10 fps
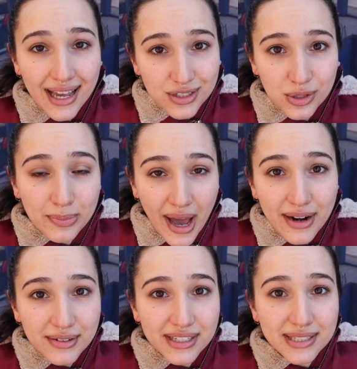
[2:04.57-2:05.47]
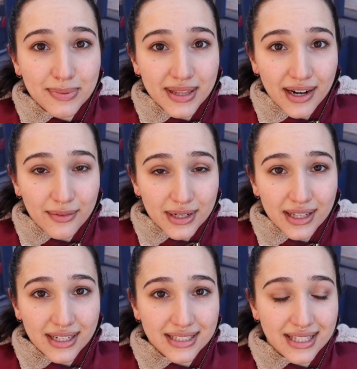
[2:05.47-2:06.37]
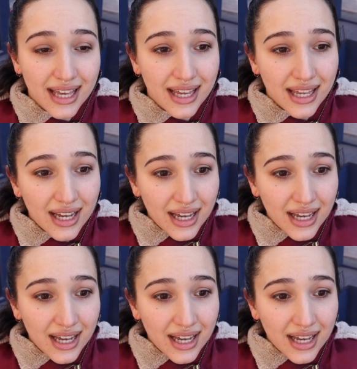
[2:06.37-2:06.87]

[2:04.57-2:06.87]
extra batteries, but then I realized that